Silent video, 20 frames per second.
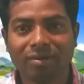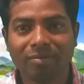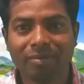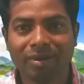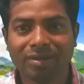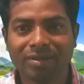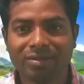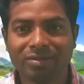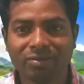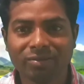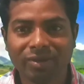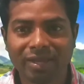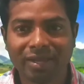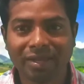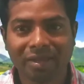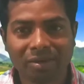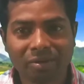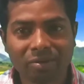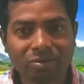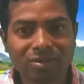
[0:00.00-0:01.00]
but
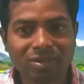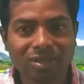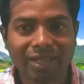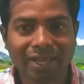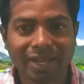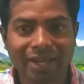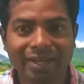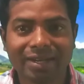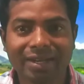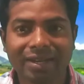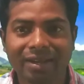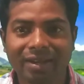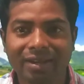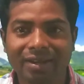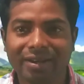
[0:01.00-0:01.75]
we use that